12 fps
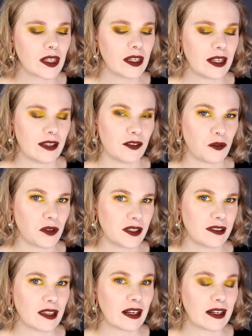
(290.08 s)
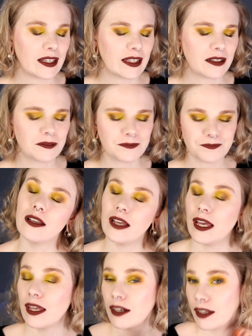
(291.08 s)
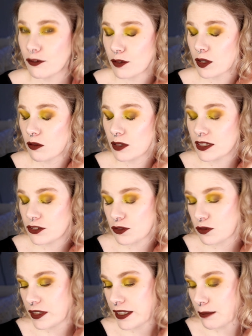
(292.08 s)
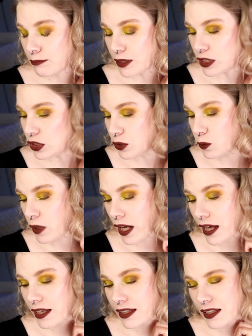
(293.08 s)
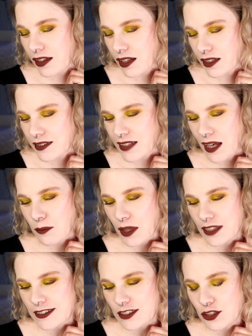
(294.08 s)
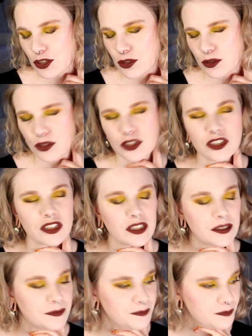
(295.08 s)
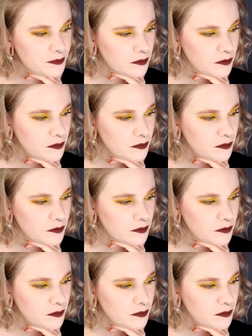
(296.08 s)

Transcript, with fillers: it has the reds that I need. And if we go into green and blue, last time I took um,